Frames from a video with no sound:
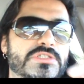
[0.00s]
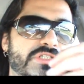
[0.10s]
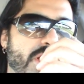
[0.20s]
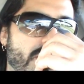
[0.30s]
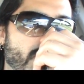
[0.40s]

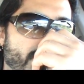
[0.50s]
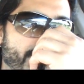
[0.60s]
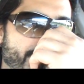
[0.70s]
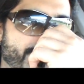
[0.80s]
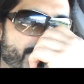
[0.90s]
So,
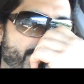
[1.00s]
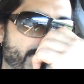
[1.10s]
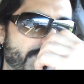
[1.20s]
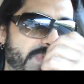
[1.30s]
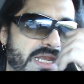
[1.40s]

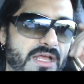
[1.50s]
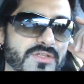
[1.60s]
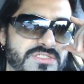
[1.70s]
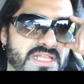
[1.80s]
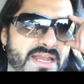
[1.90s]

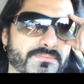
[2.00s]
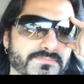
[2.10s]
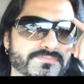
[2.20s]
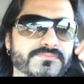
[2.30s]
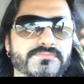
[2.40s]
there's a lot of
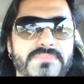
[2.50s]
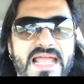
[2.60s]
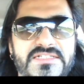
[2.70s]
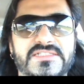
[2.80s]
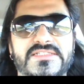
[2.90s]

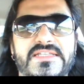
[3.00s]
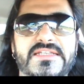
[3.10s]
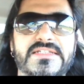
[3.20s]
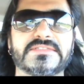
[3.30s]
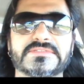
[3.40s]

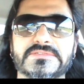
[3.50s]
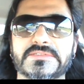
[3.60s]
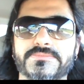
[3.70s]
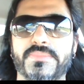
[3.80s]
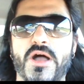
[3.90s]
majesty
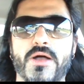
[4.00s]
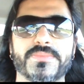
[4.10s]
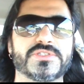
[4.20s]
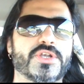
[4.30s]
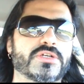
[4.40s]
and
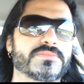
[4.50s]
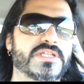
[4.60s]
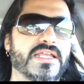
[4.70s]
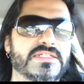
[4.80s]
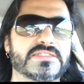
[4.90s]
pomp and
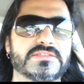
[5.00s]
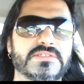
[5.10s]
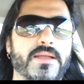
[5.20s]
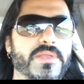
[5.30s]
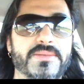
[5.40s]
circumstance,
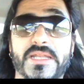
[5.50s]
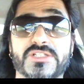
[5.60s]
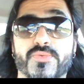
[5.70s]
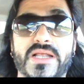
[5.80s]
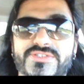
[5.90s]
and but
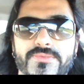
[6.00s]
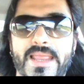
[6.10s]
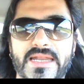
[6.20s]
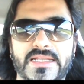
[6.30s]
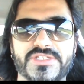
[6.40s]
it's
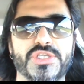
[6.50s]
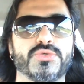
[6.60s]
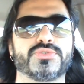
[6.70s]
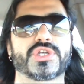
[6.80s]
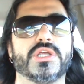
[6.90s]
WrestleMania. It's
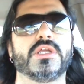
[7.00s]
huge.